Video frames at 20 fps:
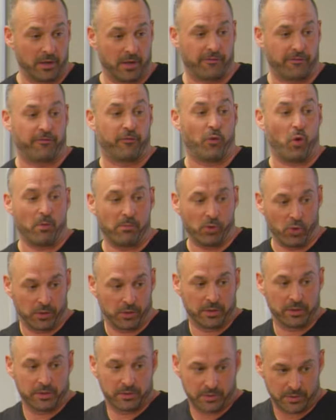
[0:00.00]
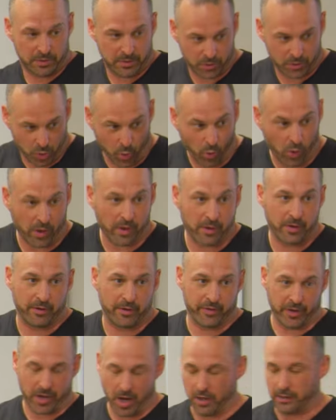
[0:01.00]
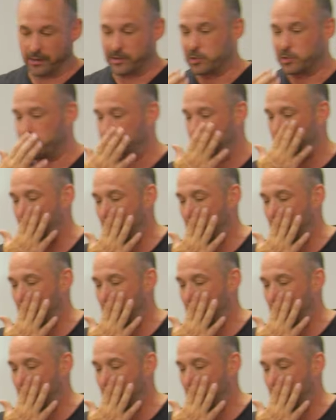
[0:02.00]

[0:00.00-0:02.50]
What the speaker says: a formal tour to the college.